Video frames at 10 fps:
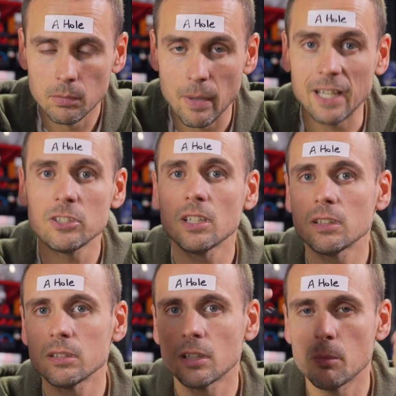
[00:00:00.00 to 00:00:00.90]
Imagine that
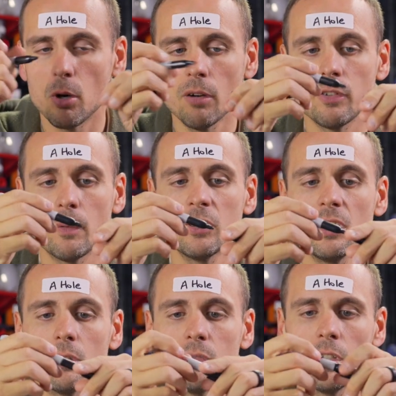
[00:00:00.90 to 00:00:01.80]
doesn't come off. You ever see
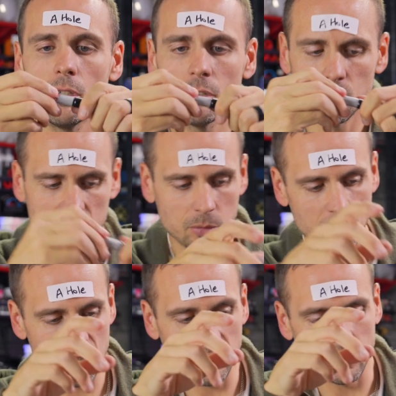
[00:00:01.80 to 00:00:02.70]
those videos where
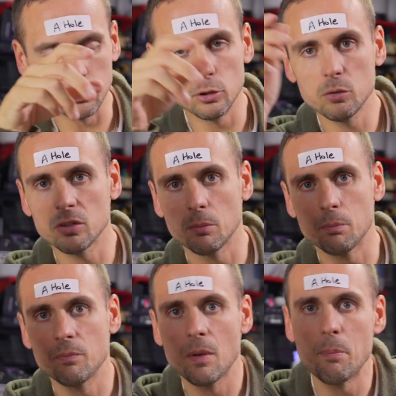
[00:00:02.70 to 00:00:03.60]
somebody like glues a
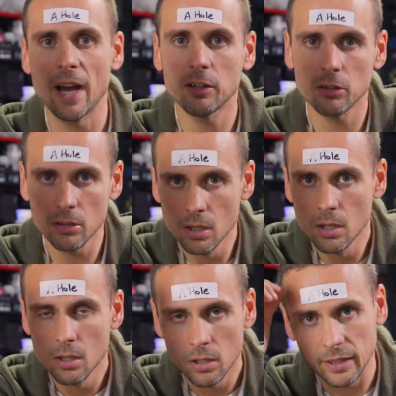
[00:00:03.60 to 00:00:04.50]
pecker,
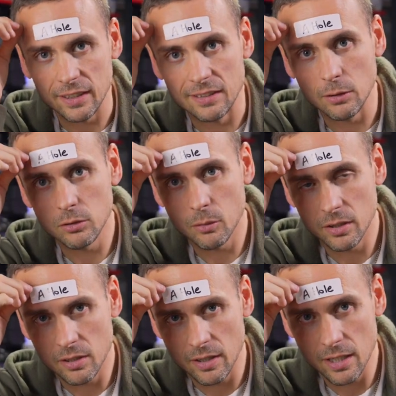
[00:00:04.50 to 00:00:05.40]
like a dildo
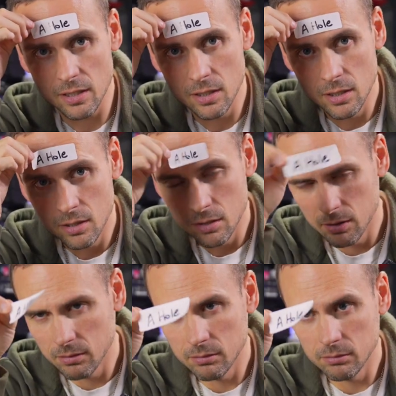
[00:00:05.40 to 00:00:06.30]
on their head?
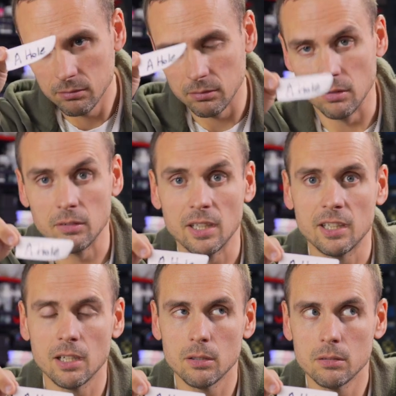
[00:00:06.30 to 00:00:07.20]
Well, thank
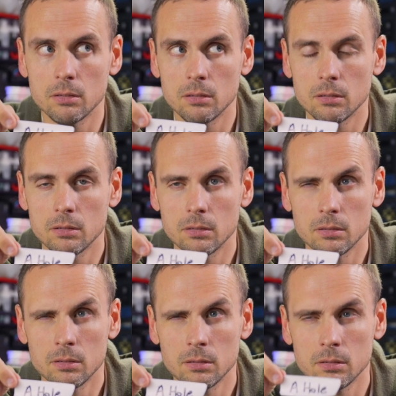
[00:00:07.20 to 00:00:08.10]
God.
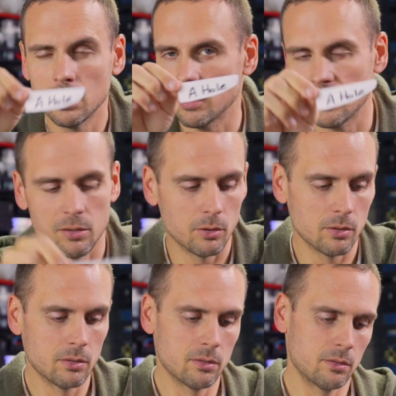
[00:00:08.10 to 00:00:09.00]
No, it didn't hurt.
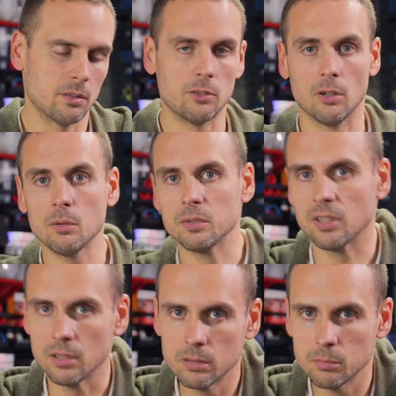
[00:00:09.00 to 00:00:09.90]
I thought it was
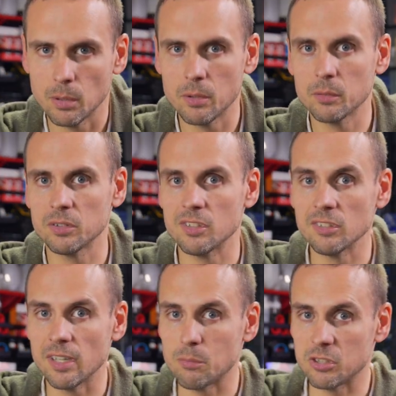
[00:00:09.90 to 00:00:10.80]
gonna. Maybe it was a
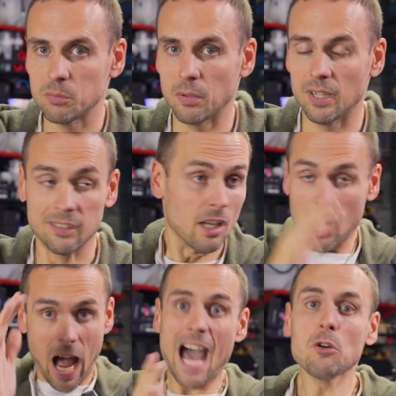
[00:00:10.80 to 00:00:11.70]
delayed response.
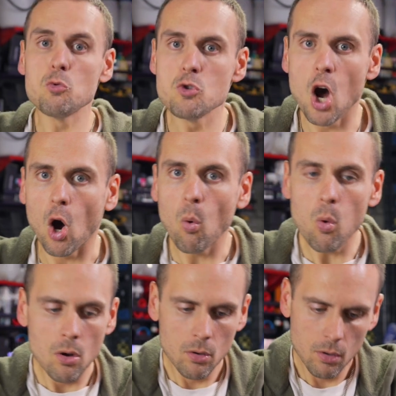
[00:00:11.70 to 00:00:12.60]
I don't know,